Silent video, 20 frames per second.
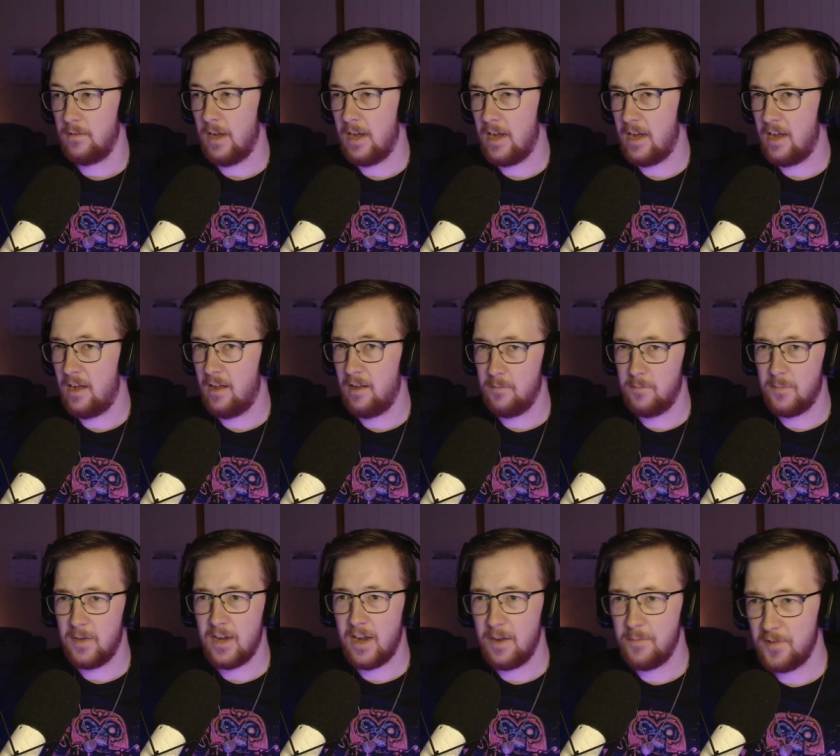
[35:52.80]
Uh,
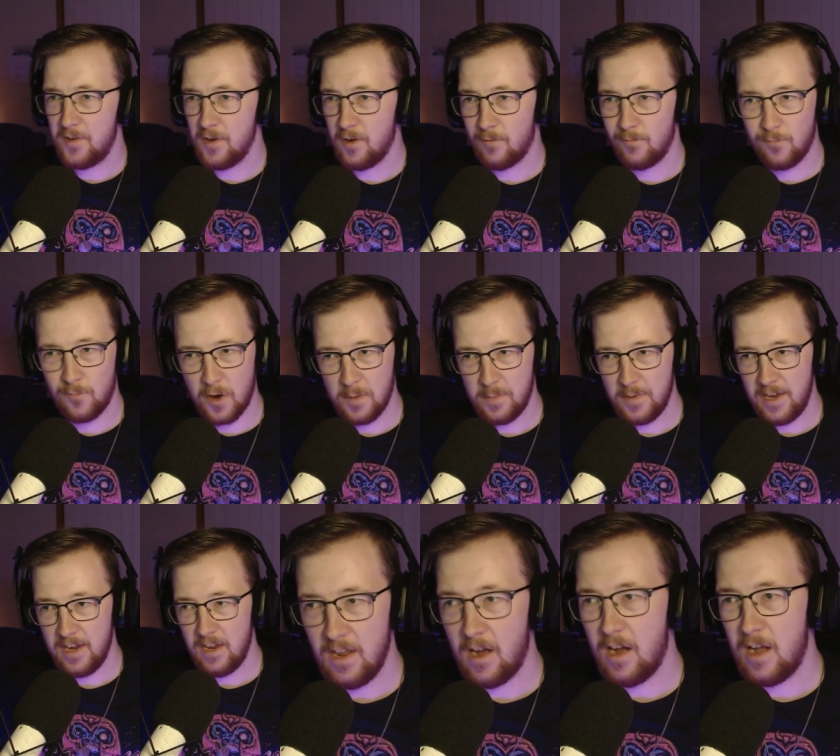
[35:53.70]
my name's not
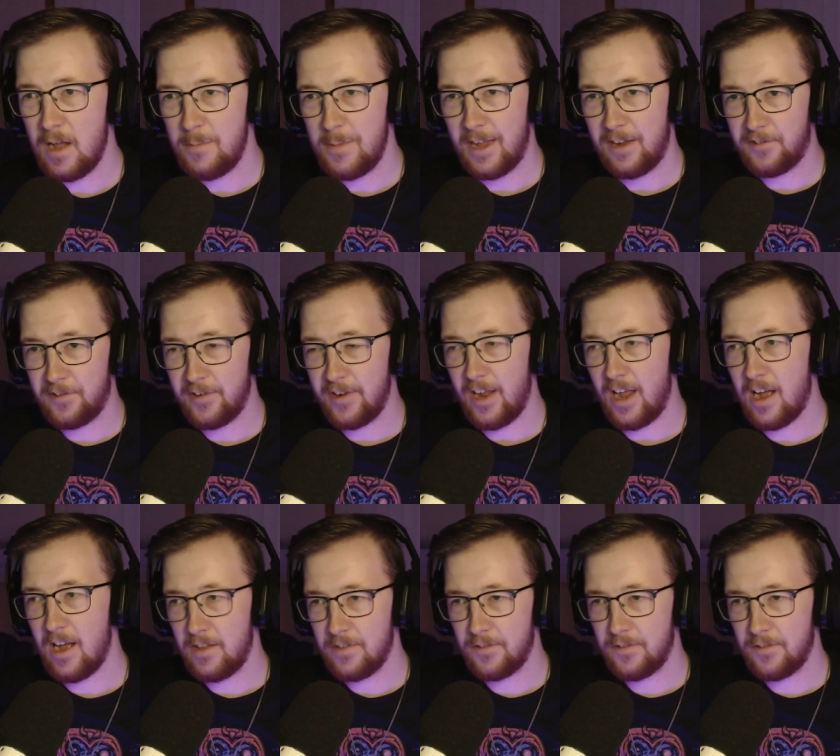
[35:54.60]
Robbie. I'm actually Han